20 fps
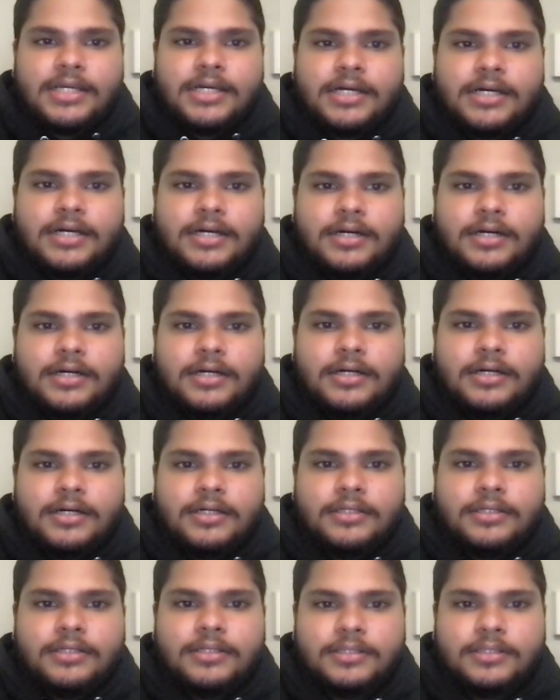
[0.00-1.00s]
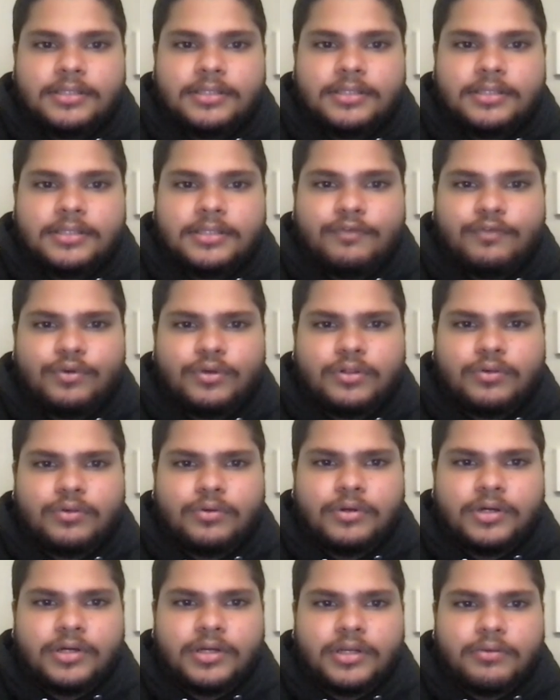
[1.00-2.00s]
uh, in the fourth
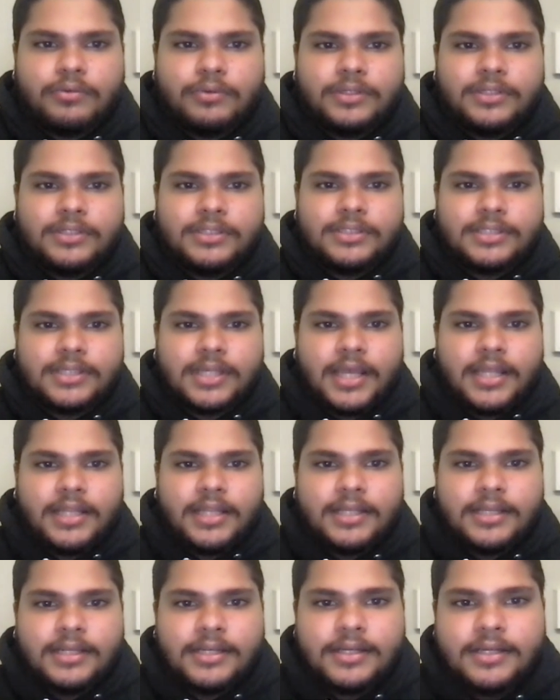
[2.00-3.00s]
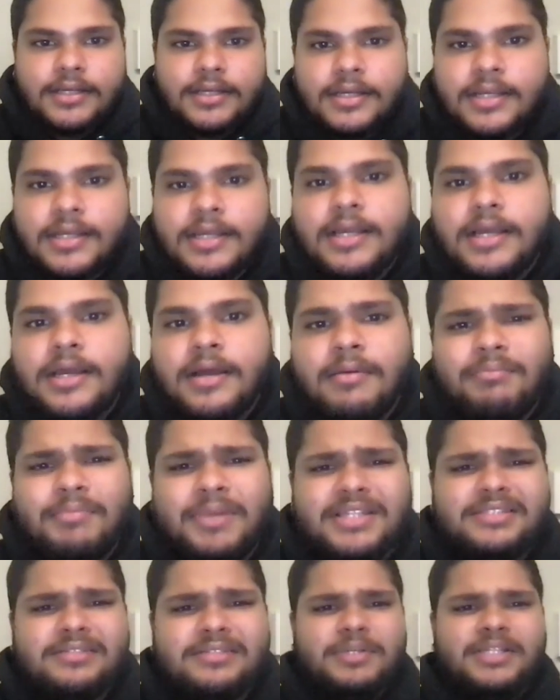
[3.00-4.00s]
quarter it was. And then
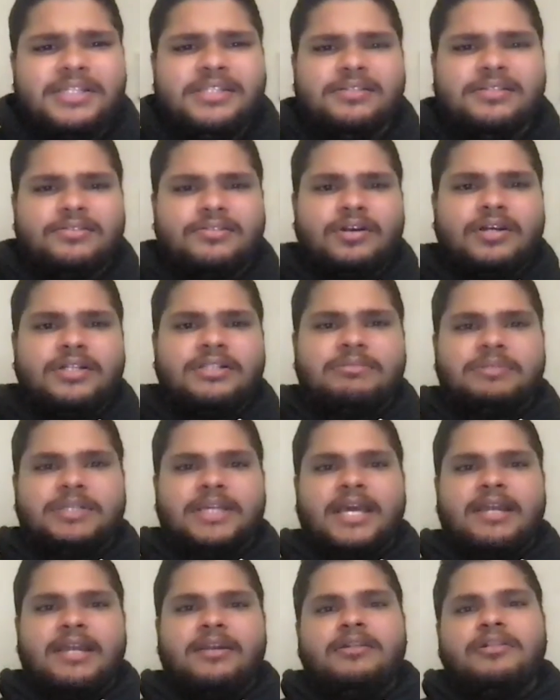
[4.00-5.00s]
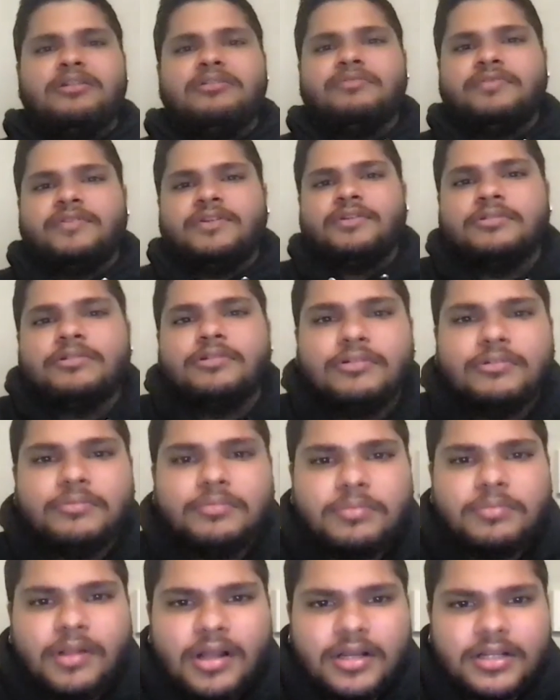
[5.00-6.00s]
Mason Crosby had another field
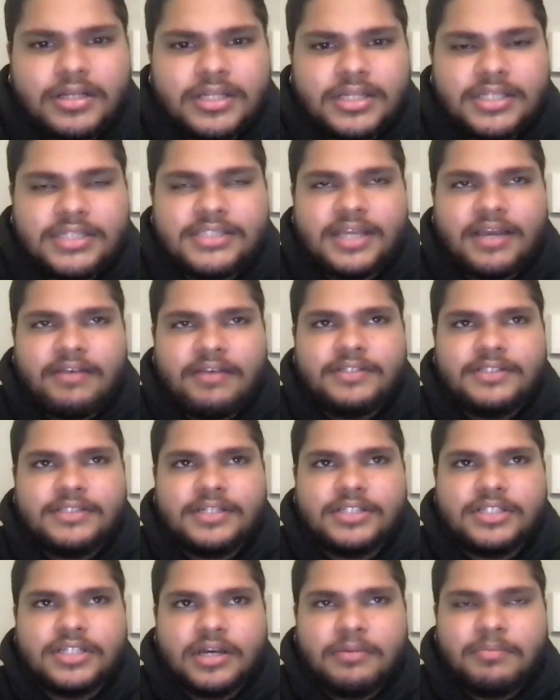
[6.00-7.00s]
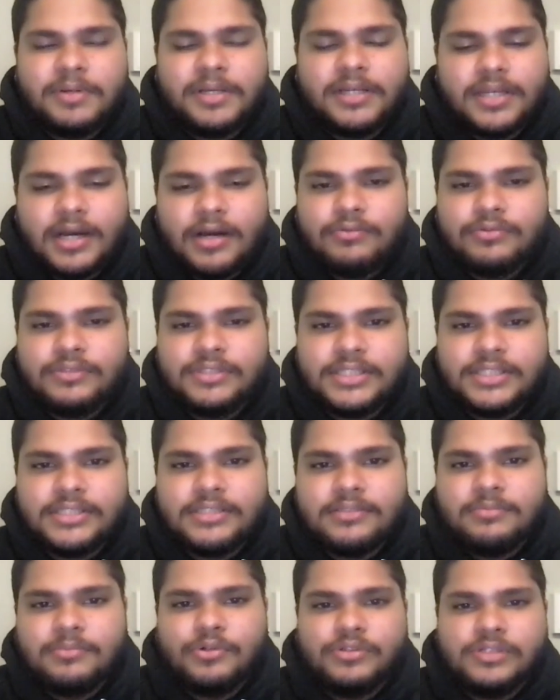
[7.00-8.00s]
goal blocked. He's having such an up and down
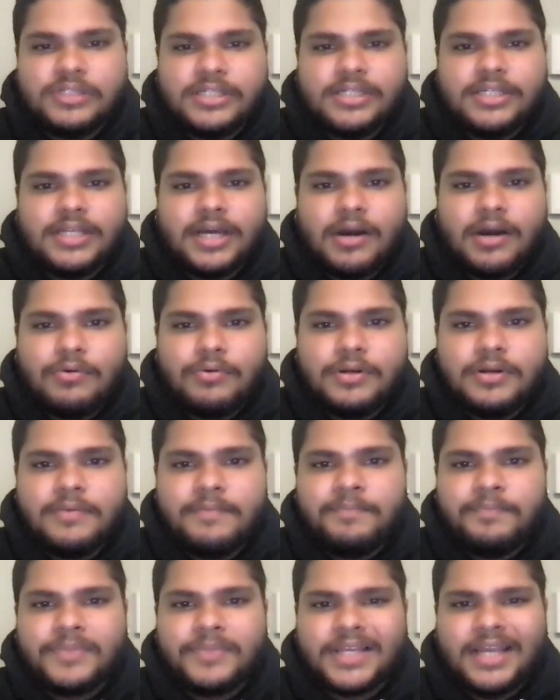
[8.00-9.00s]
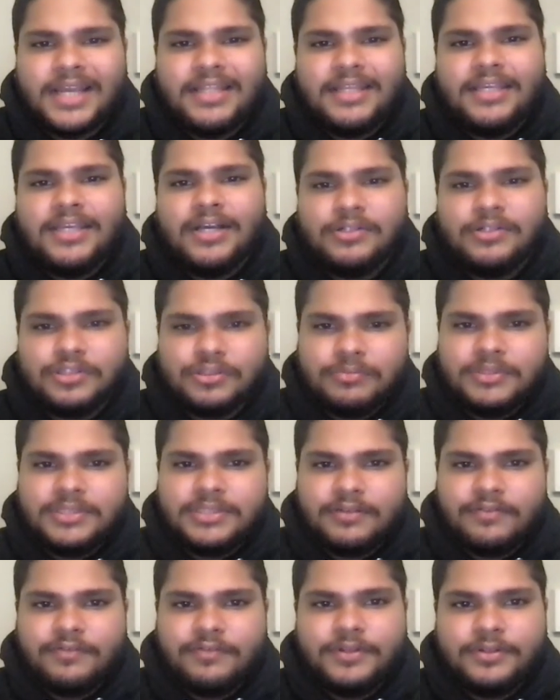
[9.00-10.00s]
season, mostly down. And then he mm-hmm. also
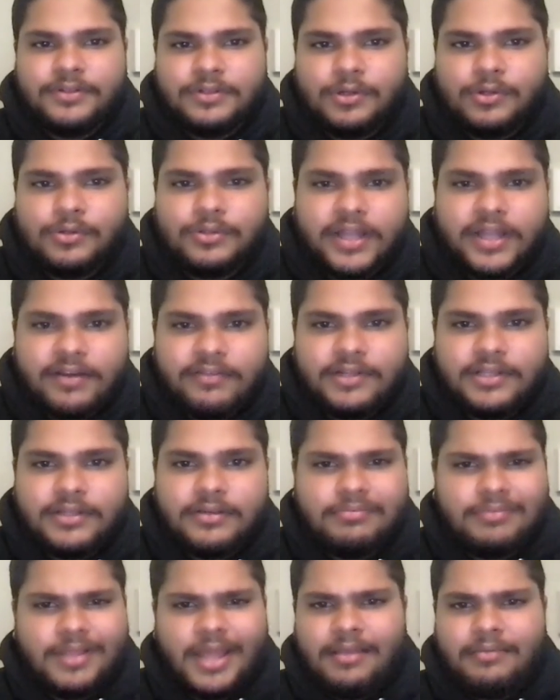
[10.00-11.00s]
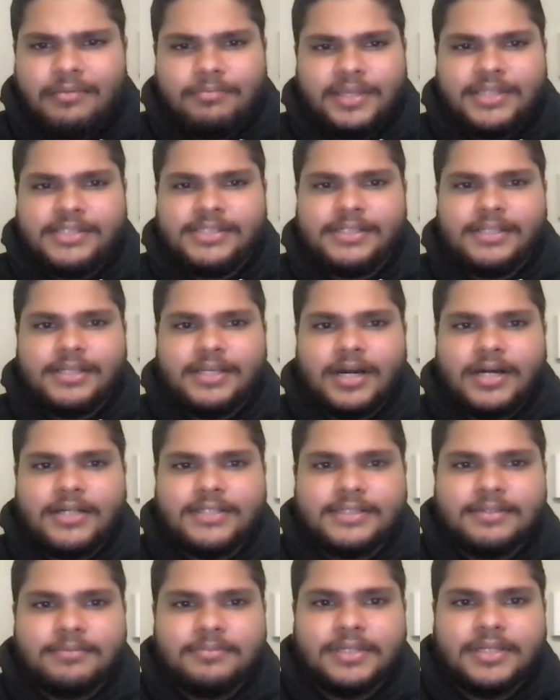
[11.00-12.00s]
missed a field goal that re- that basically
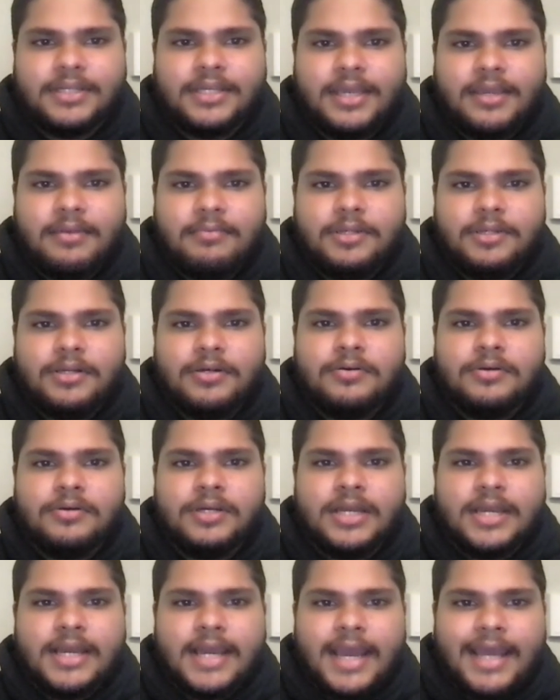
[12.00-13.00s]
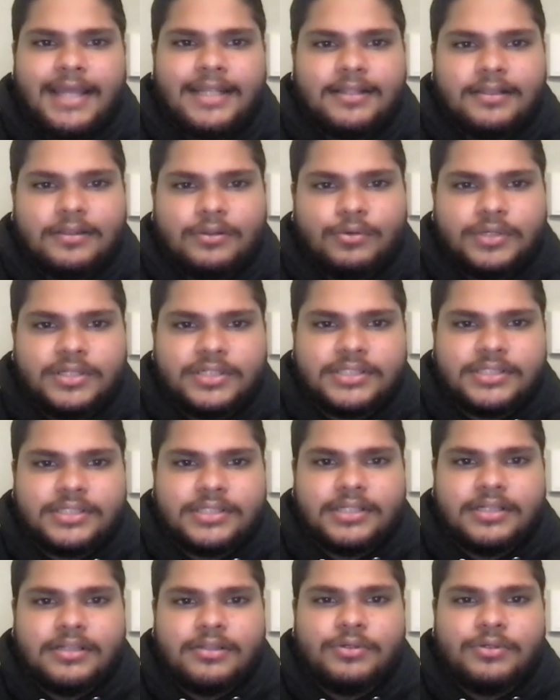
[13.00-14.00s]
cost them the game, you know. And then mm-hmm. Lucas
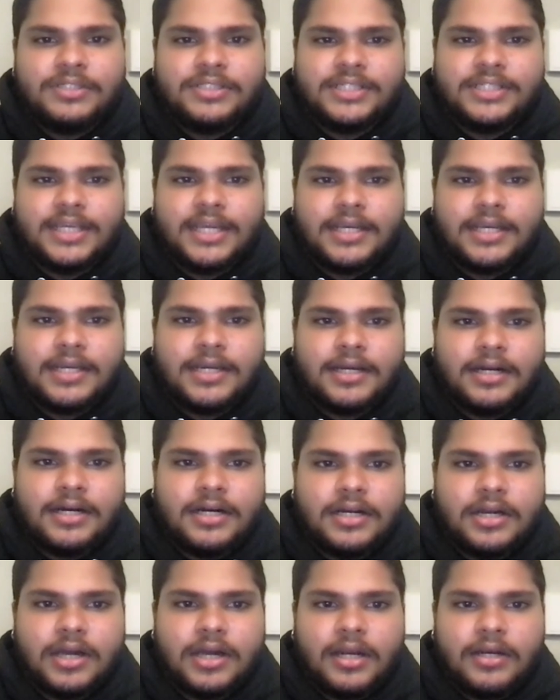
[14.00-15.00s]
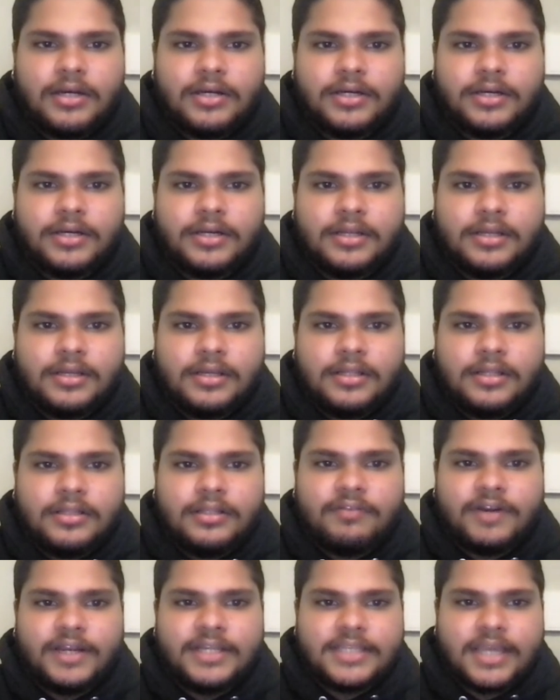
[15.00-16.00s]
Lucas Niang uh, got hurt,
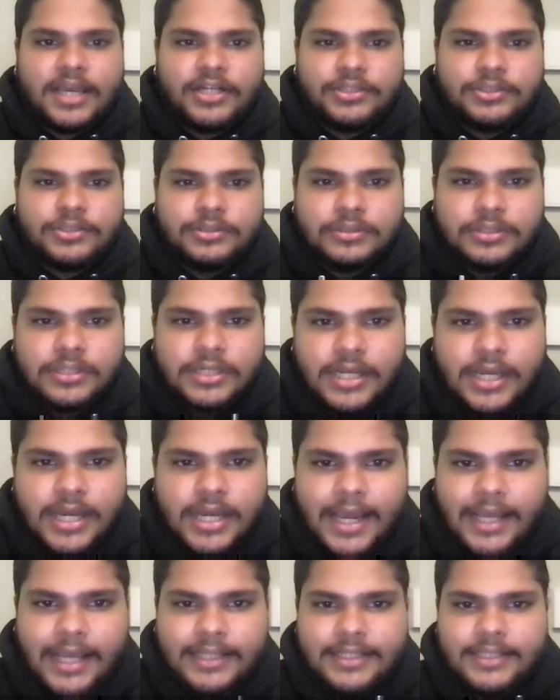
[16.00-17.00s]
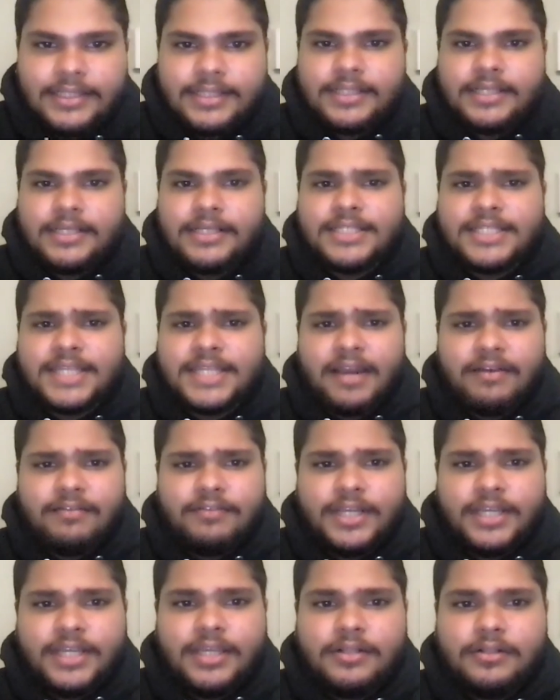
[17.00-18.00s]
the right tackle, and then
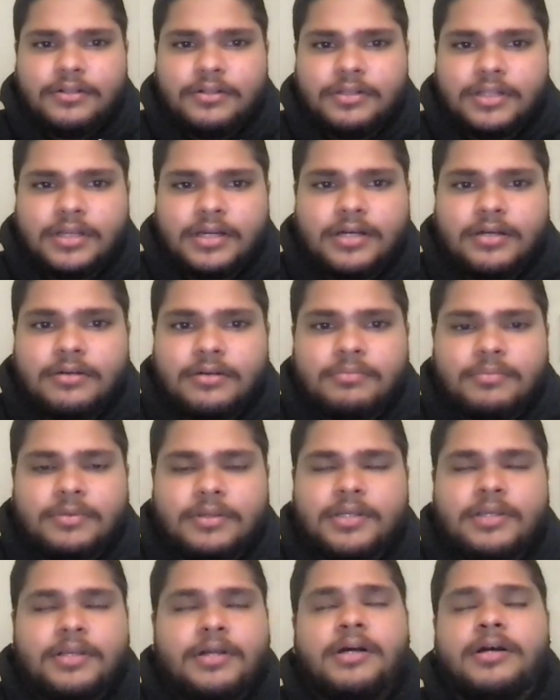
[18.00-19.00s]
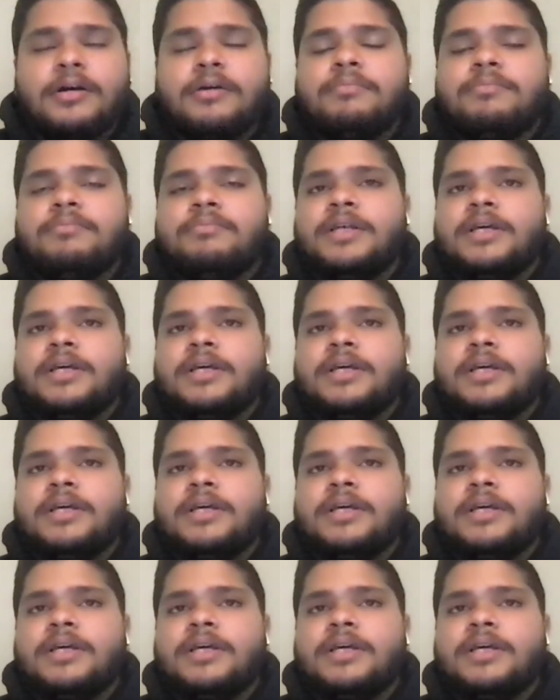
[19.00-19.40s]
Tyreek Hill, uh, uh,